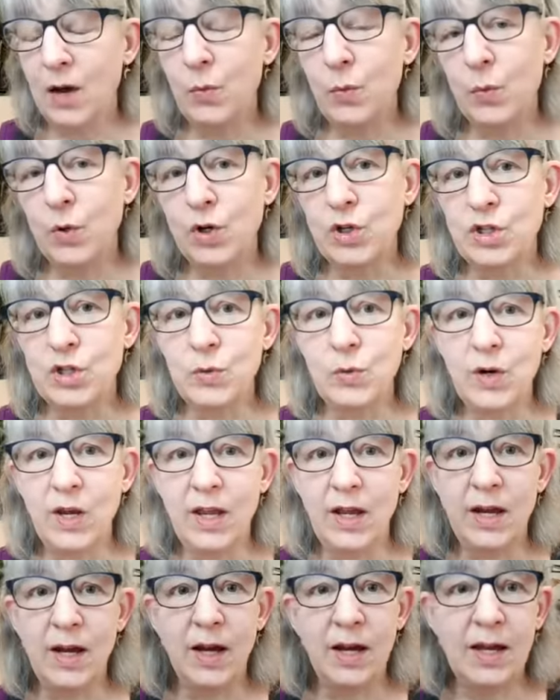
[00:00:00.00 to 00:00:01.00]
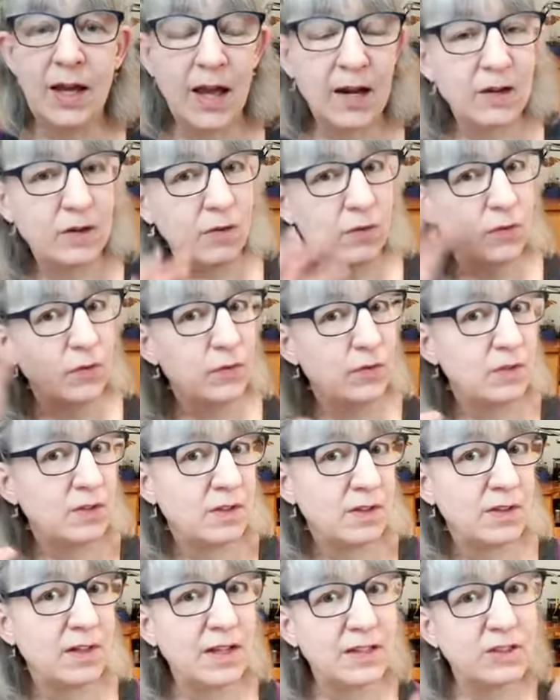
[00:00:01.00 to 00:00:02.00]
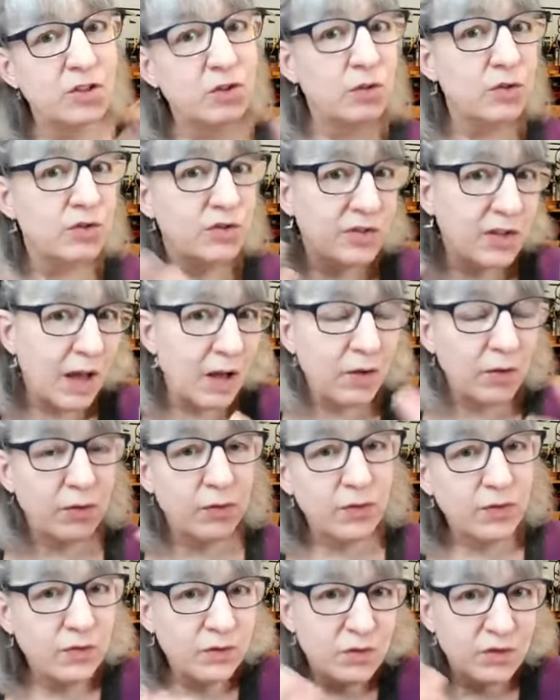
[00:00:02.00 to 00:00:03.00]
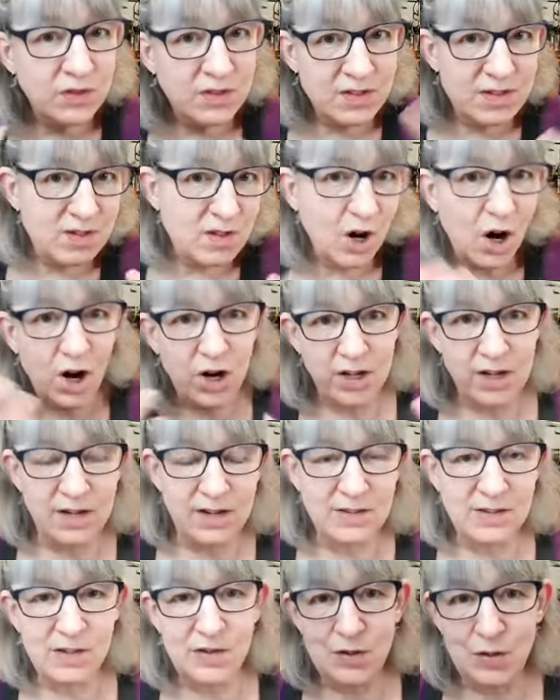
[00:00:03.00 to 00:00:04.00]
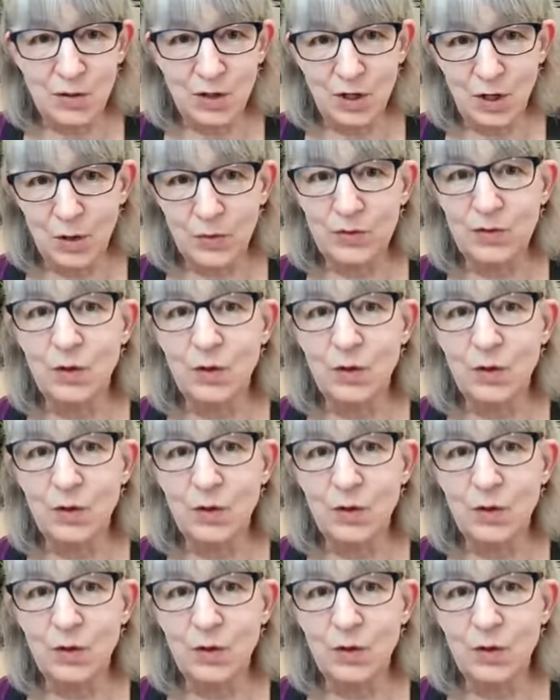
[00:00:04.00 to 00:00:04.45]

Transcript: we're doing kind of get yourself started in the studio.